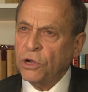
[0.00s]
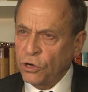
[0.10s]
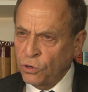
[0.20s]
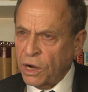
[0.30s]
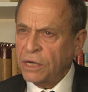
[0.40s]

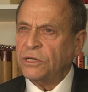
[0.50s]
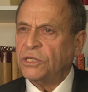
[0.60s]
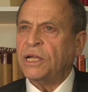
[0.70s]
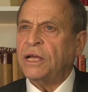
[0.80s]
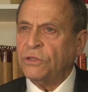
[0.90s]
who
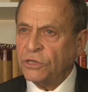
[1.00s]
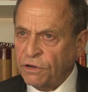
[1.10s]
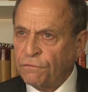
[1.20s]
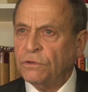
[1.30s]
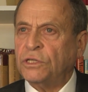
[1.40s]
understand the
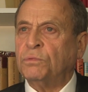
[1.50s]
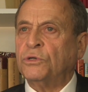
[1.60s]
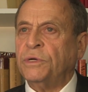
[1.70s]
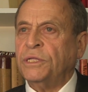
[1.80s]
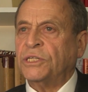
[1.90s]
difference between the